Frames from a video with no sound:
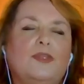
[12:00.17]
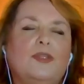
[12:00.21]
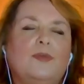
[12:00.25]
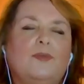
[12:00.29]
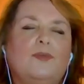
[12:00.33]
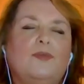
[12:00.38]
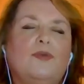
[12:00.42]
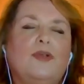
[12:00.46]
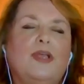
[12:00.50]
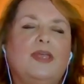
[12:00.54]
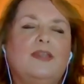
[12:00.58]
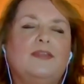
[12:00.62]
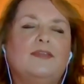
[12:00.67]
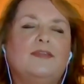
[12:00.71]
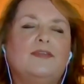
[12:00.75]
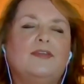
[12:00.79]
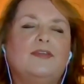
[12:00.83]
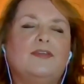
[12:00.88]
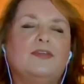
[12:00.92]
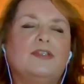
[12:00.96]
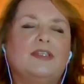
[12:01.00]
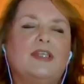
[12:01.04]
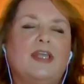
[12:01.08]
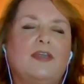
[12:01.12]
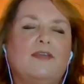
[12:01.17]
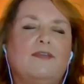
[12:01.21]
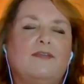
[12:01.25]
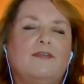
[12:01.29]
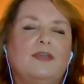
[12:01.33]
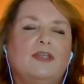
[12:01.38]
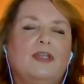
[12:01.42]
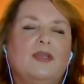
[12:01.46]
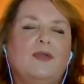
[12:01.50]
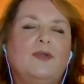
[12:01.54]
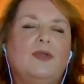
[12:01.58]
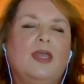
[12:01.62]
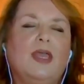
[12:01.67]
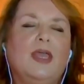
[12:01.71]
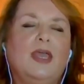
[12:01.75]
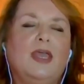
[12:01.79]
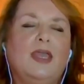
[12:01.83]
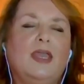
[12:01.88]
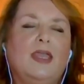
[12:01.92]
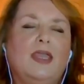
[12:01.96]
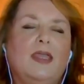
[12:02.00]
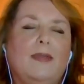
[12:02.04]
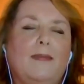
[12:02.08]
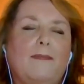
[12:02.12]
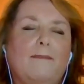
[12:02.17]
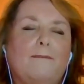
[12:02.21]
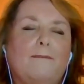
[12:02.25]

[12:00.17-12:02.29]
of the breath, you're safe and okay.